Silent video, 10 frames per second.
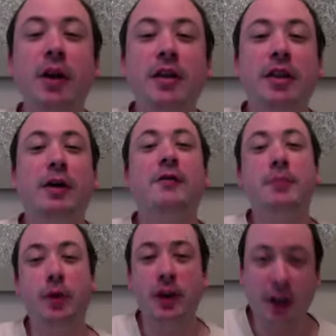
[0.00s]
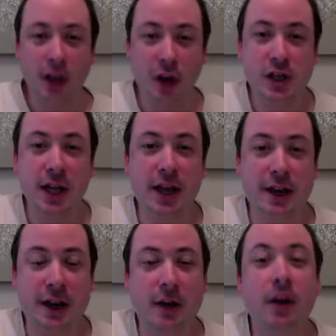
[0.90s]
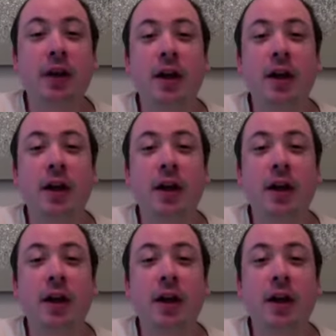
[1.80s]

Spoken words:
so everybody go check it out.